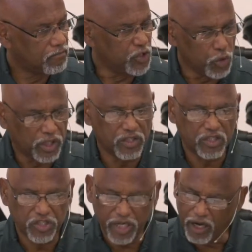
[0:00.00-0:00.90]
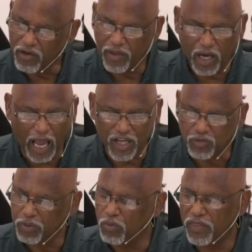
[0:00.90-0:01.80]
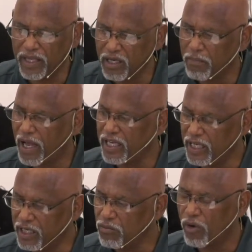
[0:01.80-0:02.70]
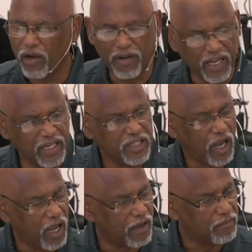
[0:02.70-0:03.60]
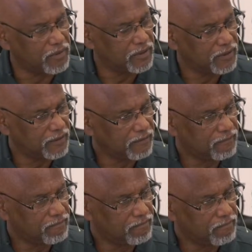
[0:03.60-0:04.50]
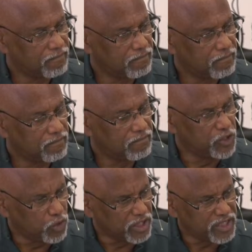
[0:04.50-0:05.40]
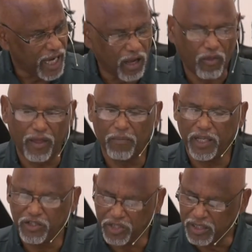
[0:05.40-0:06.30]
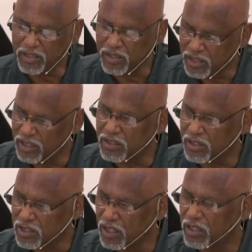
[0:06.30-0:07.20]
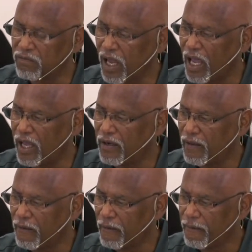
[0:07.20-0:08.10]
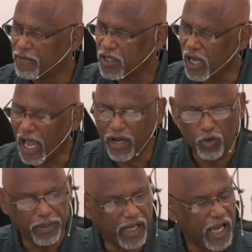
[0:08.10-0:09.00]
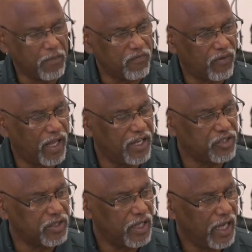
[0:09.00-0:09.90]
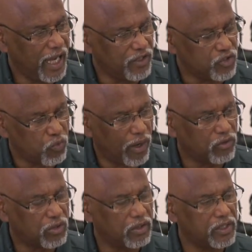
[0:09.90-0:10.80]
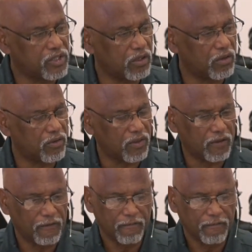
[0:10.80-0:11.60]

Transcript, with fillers: You can share the gospel with anybody, anywhere, anytime. You can tell them that Jesus is the Son of God, God who became flesh and dwelt on this earth